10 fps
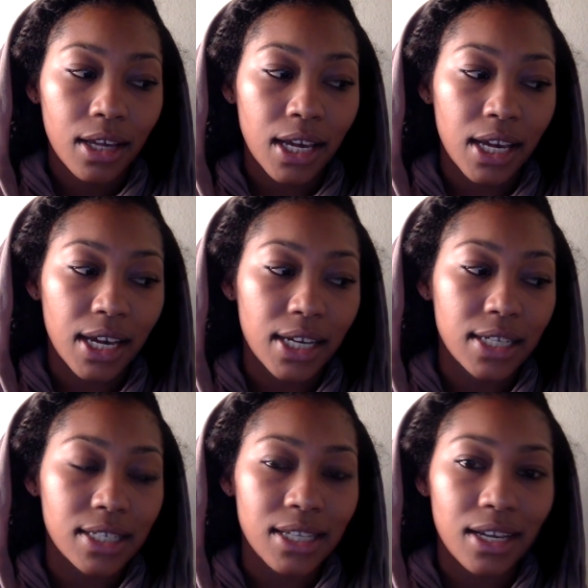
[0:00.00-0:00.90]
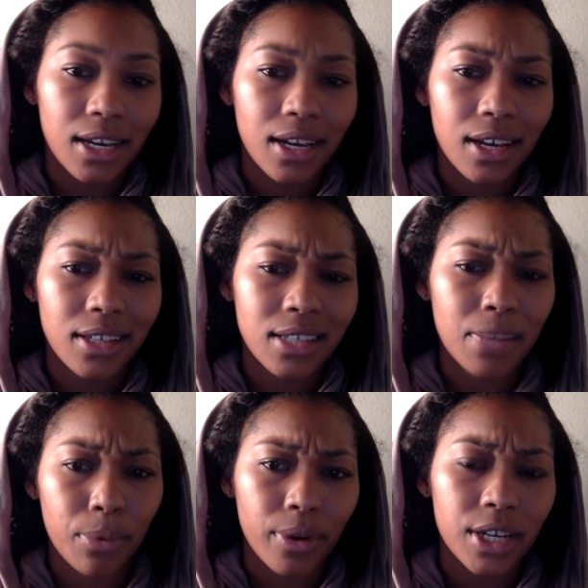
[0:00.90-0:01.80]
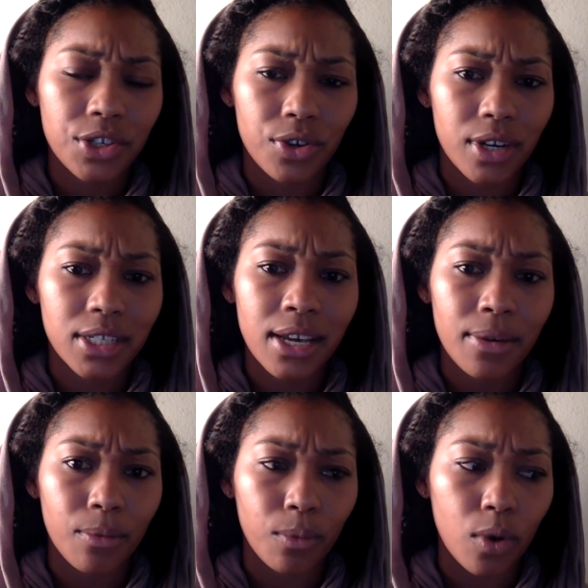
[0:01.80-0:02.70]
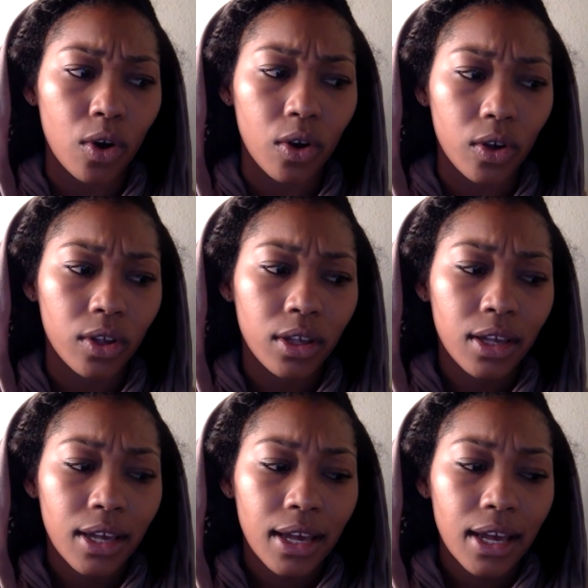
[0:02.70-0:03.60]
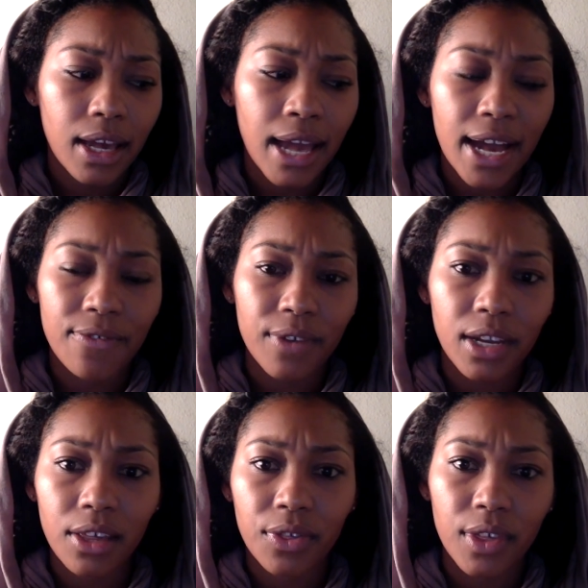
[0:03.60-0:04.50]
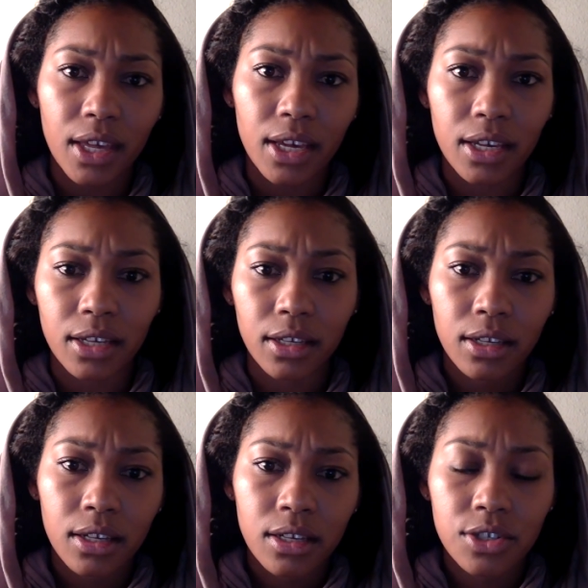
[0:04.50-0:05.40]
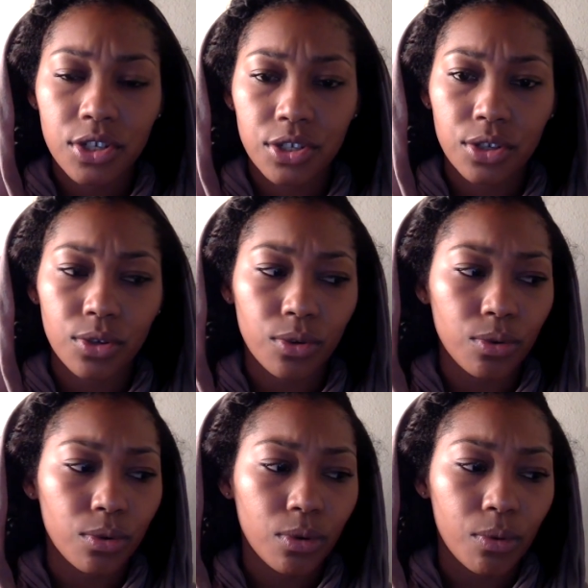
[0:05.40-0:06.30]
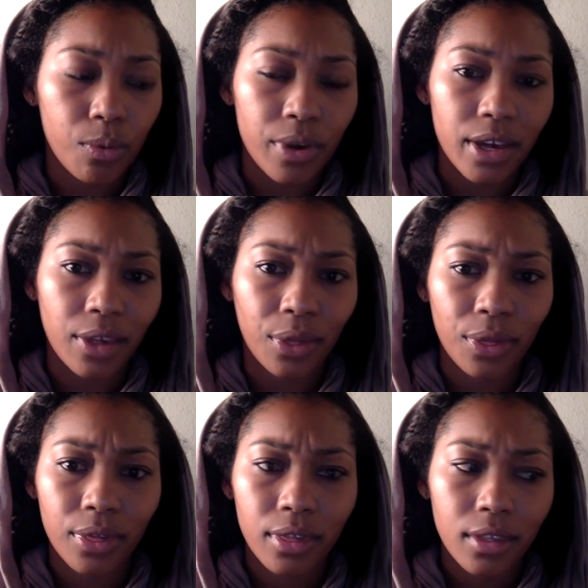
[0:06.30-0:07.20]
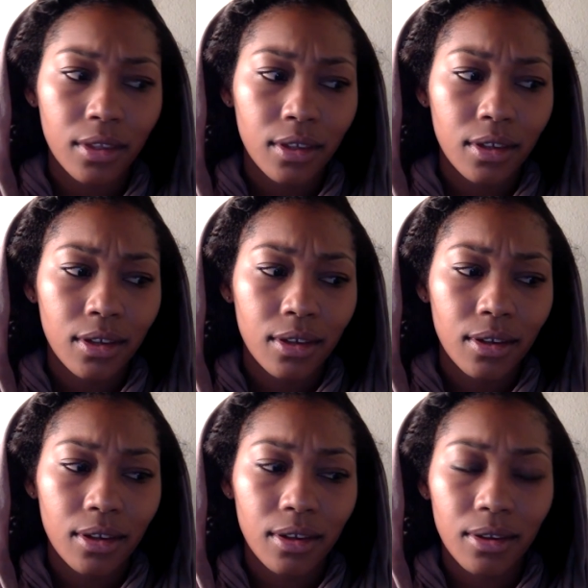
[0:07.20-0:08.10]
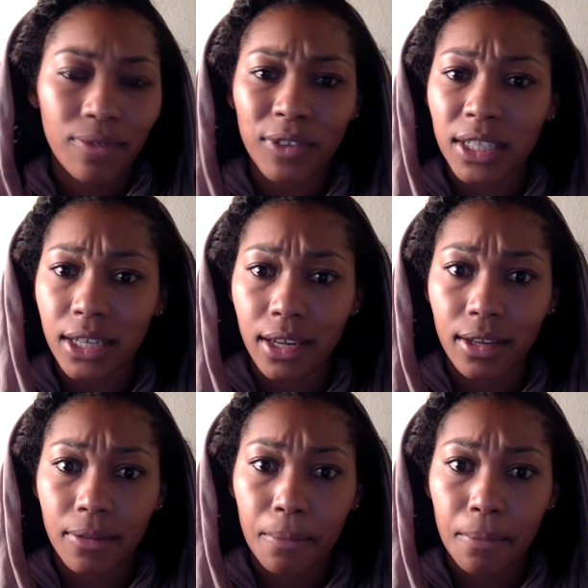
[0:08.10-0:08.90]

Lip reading: and separation or a tent wall have anything to do with fleeing?